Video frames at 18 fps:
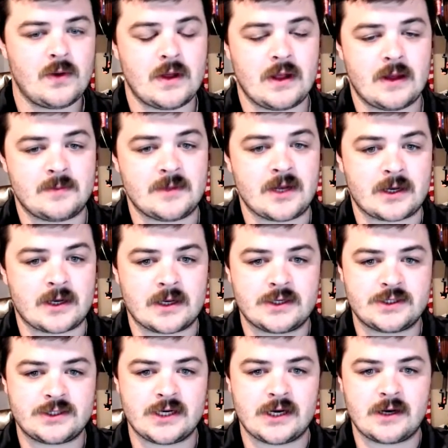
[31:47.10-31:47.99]
not going
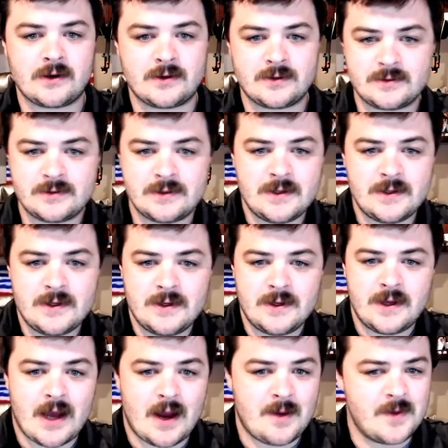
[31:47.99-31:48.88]
to share.
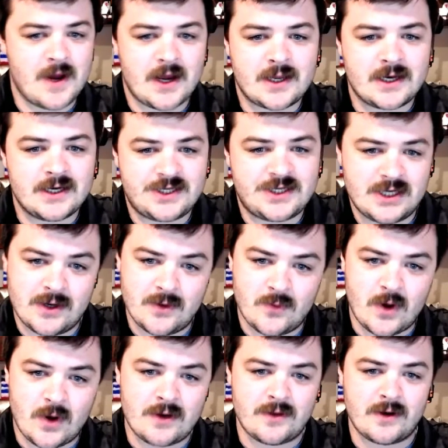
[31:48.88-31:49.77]
I'm not going to share
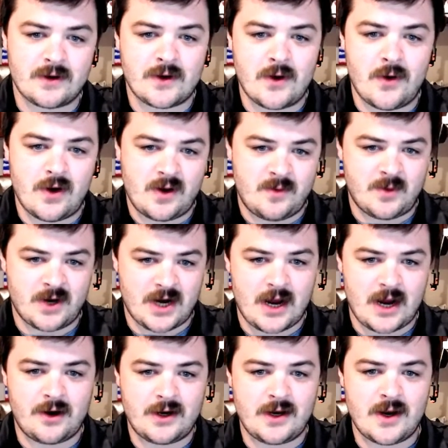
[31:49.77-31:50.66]
where they're going, but I
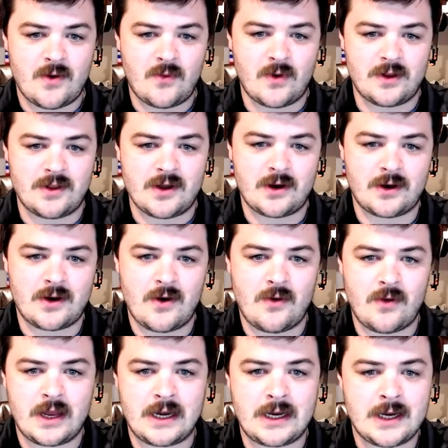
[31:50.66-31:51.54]
already know where they're
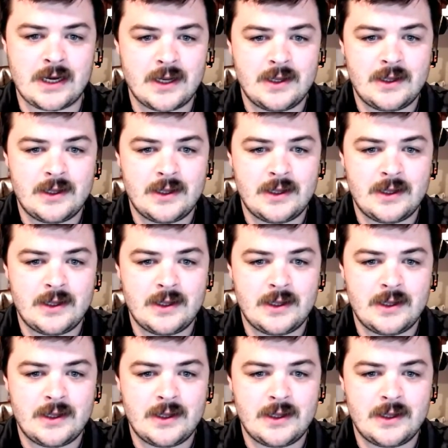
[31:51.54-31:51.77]
going.